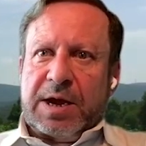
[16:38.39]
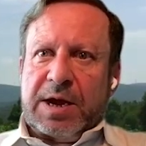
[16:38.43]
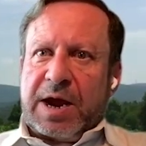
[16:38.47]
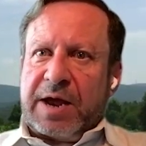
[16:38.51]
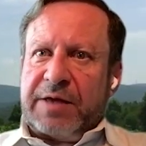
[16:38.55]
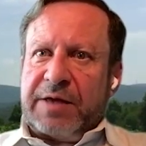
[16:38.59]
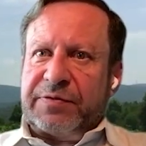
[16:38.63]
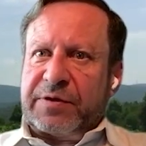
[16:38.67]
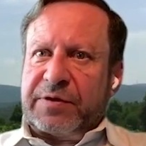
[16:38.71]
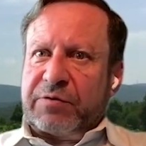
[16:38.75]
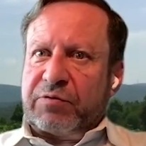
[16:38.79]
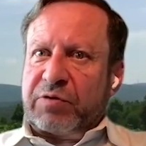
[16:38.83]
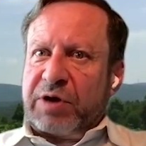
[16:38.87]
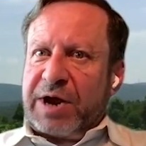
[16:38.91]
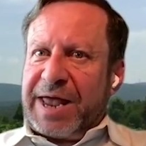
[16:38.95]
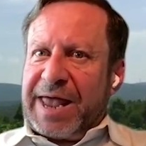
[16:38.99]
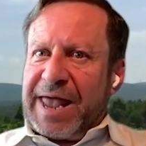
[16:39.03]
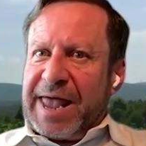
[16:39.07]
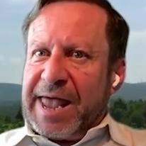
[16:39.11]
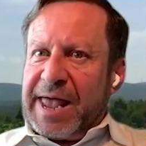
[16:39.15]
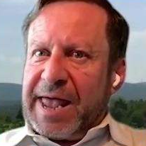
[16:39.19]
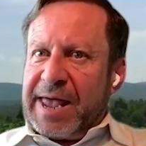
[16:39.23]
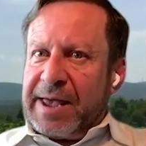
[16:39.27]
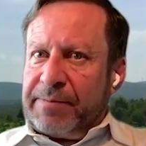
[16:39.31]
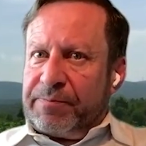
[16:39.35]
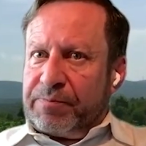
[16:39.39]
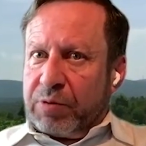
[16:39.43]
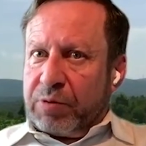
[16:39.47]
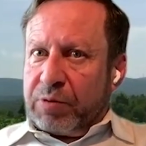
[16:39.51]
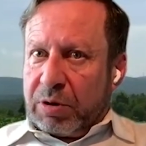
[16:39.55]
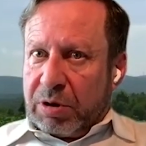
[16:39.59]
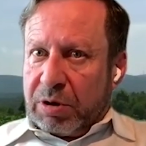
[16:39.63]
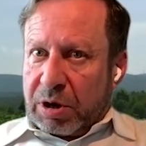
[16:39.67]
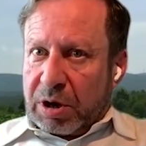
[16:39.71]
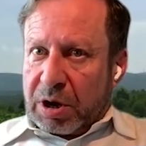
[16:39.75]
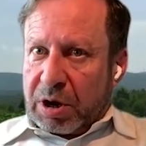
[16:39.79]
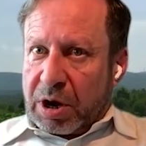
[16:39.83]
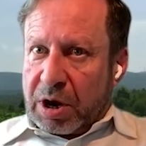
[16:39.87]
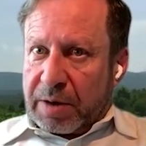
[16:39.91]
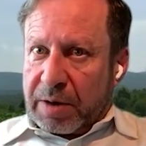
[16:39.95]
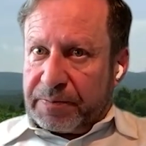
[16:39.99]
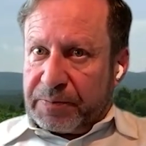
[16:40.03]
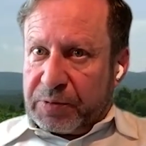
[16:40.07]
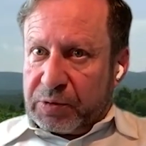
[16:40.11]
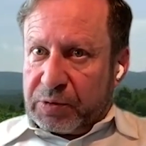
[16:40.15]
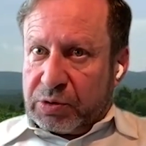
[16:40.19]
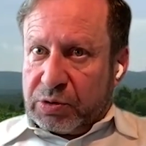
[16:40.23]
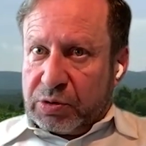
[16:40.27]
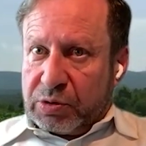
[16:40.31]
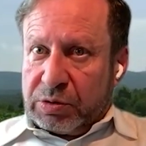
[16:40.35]
And there are ample
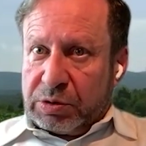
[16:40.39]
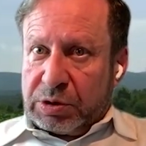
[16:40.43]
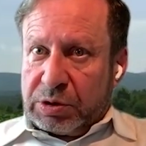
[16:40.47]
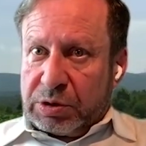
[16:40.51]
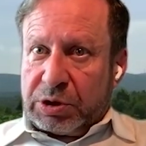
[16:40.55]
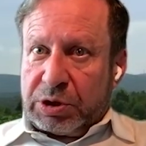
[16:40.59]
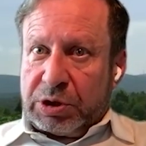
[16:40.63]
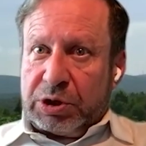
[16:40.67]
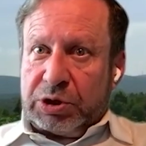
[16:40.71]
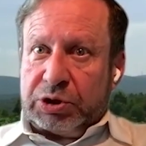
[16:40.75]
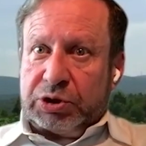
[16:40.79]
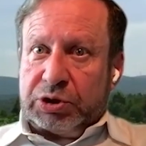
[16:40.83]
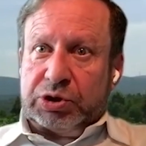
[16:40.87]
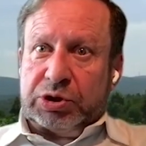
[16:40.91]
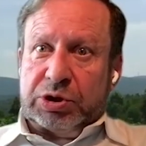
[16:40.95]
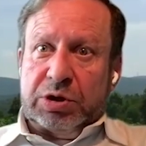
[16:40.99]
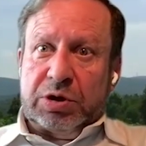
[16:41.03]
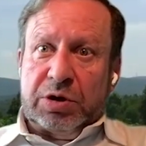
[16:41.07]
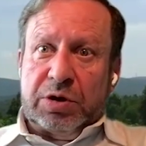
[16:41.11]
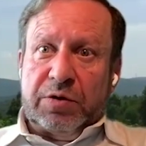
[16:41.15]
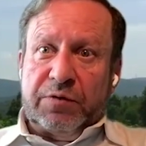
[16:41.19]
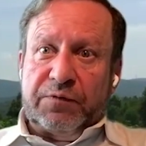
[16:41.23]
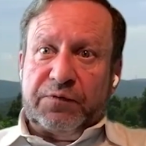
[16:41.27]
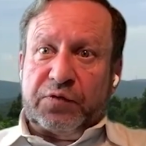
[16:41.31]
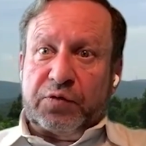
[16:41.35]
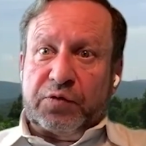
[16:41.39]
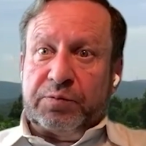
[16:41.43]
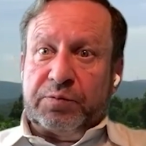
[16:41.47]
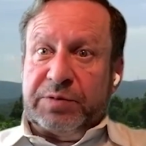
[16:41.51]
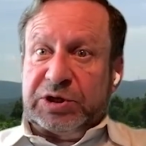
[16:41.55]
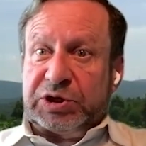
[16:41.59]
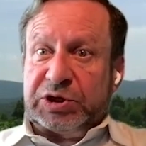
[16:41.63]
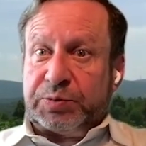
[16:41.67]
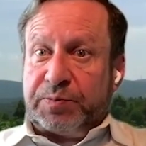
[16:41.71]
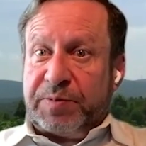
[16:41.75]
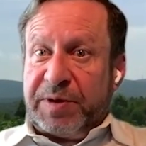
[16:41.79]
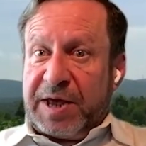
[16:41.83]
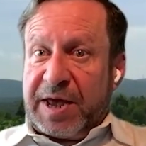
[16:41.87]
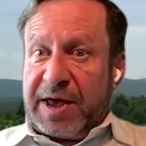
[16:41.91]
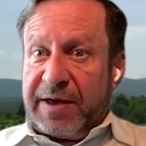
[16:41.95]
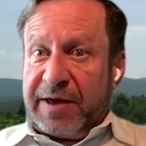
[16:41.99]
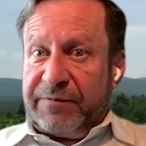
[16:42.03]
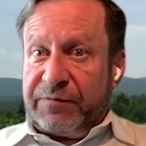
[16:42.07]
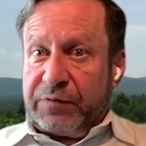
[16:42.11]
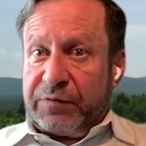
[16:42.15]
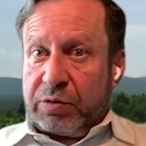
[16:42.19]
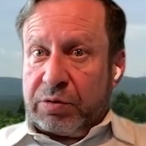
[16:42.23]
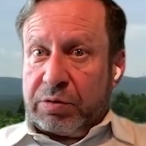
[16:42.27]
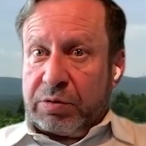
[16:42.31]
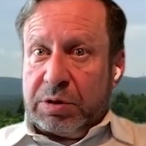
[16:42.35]
opportunities for
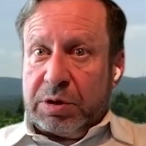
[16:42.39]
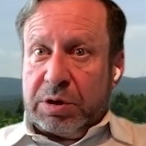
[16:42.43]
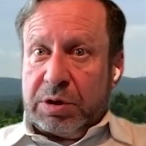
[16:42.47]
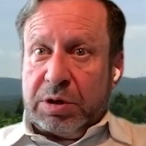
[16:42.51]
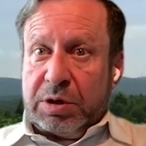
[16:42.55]
misbehavior